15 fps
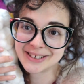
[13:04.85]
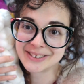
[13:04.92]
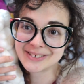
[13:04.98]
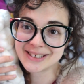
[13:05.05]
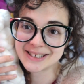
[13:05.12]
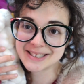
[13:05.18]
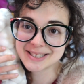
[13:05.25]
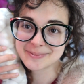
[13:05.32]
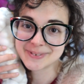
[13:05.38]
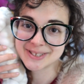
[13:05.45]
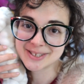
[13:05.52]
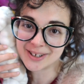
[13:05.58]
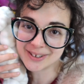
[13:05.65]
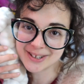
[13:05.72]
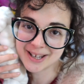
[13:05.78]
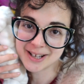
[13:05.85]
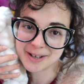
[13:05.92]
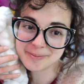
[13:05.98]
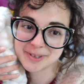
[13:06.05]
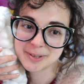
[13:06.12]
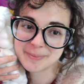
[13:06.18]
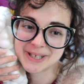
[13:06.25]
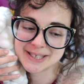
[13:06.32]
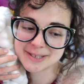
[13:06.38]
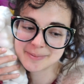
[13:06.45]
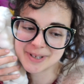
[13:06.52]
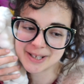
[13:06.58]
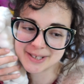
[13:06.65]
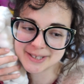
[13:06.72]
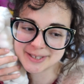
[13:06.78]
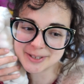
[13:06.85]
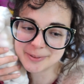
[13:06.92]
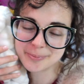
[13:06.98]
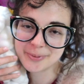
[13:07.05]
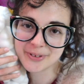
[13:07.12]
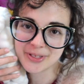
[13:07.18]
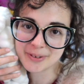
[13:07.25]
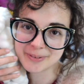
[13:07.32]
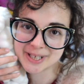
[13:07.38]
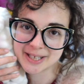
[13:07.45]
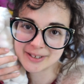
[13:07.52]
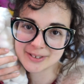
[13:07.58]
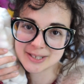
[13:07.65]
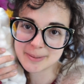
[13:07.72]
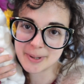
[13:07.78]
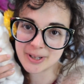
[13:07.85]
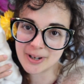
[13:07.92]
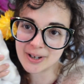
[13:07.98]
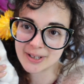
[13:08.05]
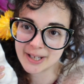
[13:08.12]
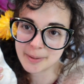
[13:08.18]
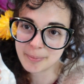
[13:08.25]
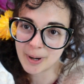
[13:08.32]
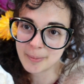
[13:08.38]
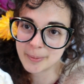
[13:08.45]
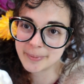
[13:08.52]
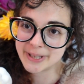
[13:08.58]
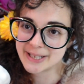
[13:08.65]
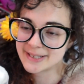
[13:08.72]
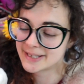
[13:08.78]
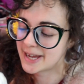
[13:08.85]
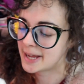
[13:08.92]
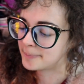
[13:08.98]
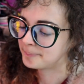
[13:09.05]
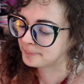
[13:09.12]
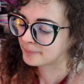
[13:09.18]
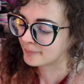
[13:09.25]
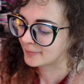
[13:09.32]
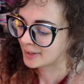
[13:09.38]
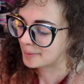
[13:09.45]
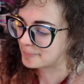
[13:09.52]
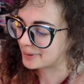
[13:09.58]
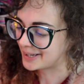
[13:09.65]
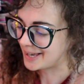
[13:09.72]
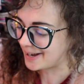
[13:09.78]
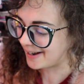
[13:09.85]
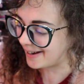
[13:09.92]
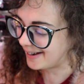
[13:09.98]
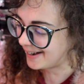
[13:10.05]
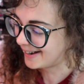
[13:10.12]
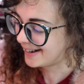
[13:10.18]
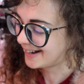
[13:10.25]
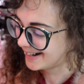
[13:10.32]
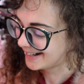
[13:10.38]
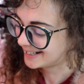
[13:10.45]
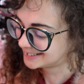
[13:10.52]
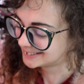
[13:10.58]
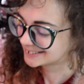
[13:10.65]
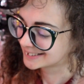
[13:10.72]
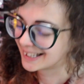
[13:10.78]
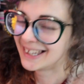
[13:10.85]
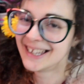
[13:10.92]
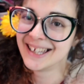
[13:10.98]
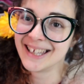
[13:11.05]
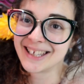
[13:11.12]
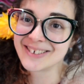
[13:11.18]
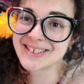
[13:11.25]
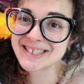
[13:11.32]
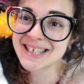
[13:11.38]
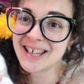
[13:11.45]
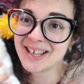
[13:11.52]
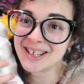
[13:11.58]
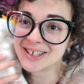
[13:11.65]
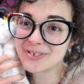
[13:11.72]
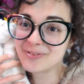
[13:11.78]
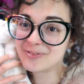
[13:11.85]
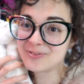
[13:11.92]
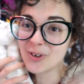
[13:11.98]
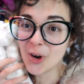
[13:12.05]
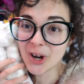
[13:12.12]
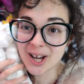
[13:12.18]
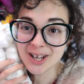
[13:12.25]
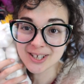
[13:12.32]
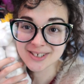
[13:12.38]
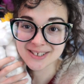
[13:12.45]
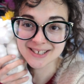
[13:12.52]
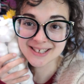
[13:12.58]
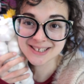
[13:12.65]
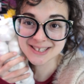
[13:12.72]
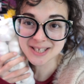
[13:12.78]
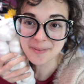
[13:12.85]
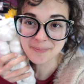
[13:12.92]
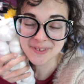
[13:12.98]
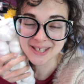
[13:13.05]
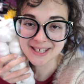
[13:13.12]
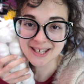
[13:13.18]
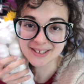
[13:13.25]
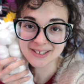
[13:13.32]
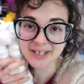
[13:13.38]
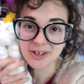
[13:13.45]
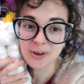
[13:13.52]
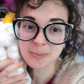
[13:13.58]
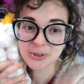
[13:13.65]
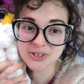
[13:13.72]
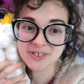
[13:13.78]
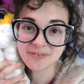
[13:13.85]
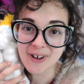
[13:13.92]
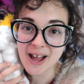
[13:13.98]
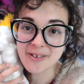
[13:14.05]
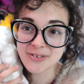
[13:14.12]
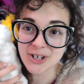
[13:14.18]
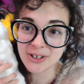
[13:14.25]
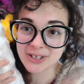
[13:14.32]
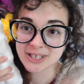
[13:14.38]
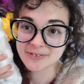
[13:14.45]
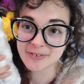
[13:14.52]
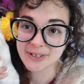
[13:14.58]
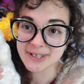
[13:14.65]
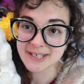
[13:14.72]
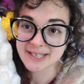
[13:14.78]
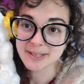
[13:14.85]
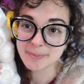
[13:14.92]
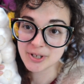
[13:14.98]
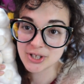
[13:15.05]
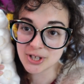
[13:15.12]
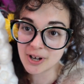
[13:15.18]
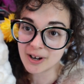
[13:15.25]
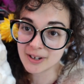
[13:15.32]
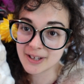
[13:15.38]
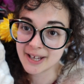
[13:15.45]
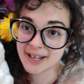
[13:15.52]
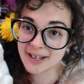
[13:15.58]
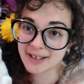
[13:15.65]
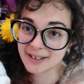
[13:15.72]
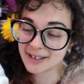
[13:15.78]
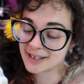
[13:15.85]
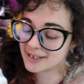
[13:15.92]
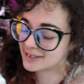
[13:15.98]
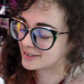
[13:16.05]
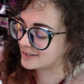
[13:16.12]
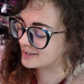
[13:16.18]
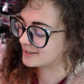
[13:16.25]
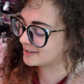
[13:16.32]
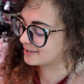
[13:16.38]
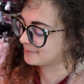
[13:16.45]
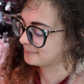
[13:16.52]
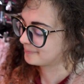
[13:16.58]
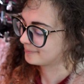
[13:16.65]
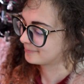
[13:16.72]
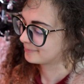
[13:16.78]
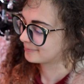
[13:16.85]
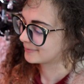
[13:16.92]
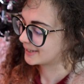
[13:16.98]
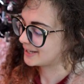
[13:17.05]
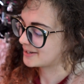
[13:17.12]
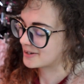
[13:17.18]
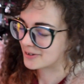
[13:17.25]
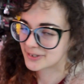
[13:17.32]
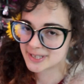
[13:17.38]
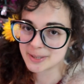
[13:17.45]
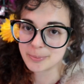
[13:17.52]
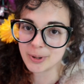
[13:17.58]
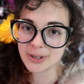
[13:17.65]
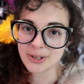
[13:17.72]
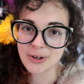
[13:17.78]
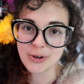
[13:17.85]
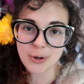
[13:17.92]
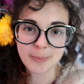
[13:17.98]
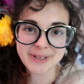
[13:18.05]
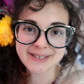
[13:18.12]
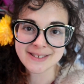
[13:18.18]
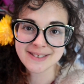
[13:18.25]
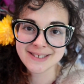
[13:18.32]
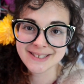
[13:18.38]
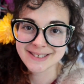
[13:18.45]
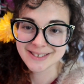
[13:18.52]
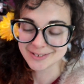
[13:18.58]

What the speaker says: I don't need this much garlic. I'm gonna make some kind of soup with a ridiculous amount of garlic probably today. But it was 400 and something yen, like almost $5 for this much garlic, and, you know, support local business.